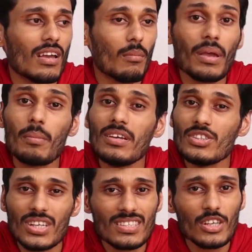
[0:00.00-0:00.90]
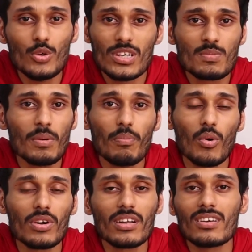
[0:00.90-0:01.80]
Maybe just the USB
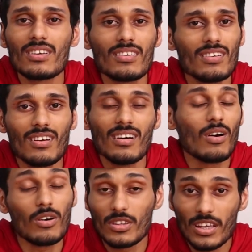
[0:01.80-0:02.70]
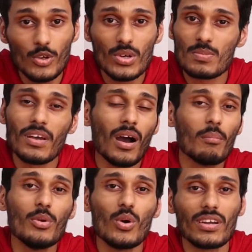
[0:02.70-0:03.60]
port, the USB
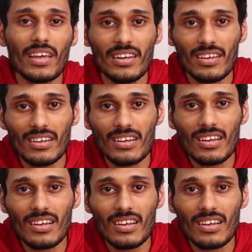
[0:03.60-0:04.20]
hub you are getting.